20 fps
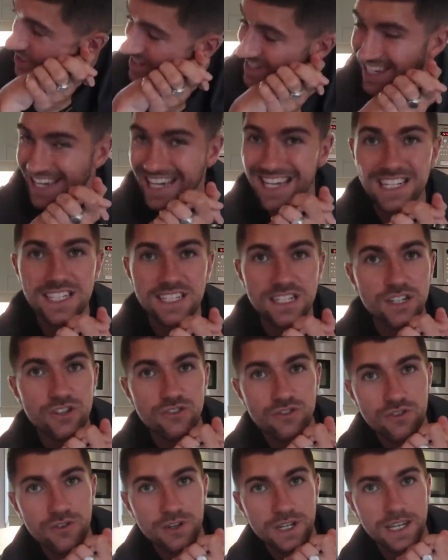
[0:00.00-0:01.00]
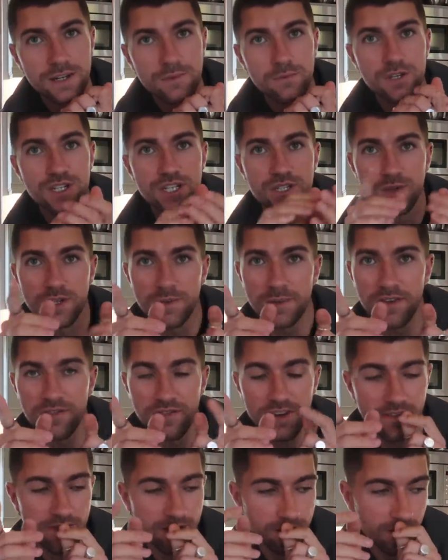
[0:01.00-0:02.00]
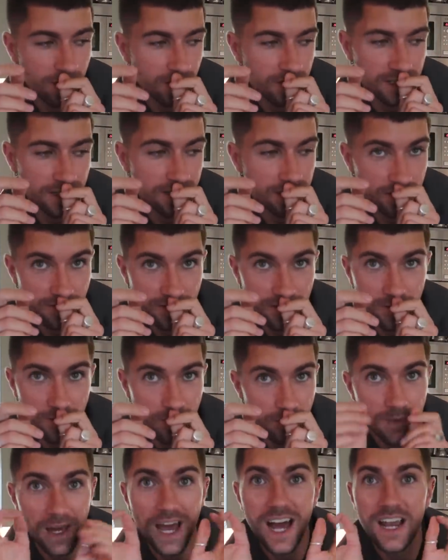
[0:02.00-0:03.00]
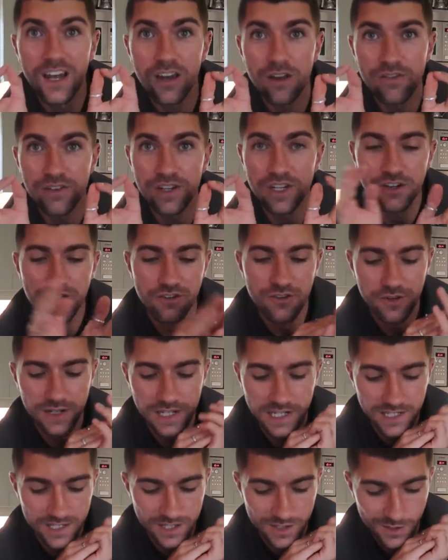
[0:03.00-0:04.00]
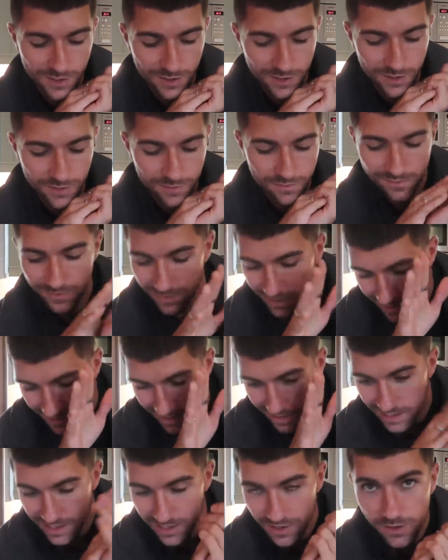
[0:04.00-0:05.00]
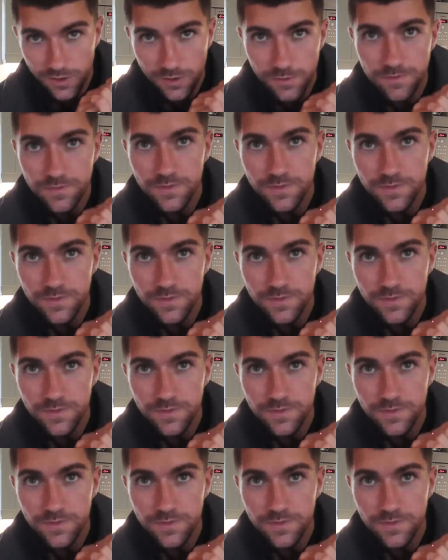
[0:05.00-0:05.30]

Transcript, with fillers: King's Negroni, which is one of my favourite cocktails. If you know me, I love a Negroni, so let's go.